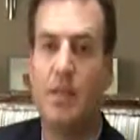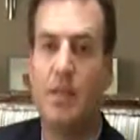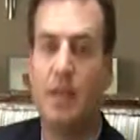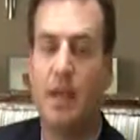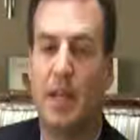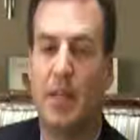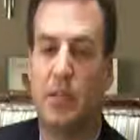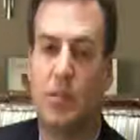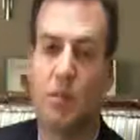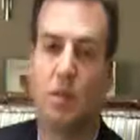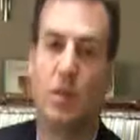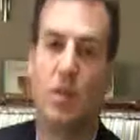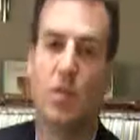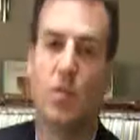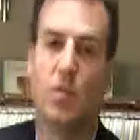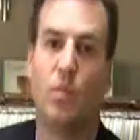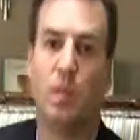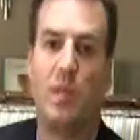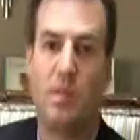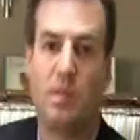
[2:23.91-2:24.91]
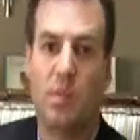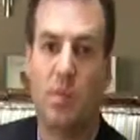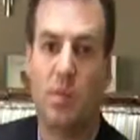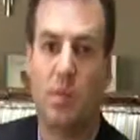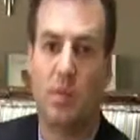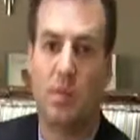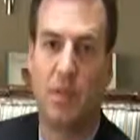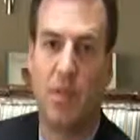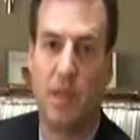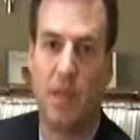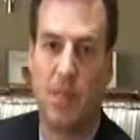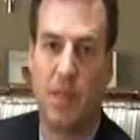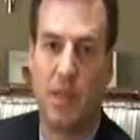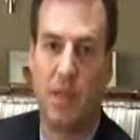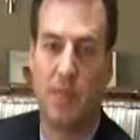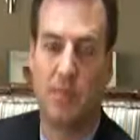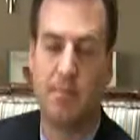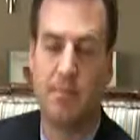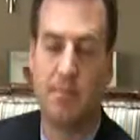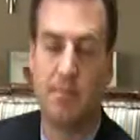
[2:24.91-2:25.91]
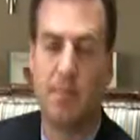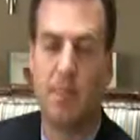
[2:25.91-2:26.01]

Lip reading: that's where we typically come in.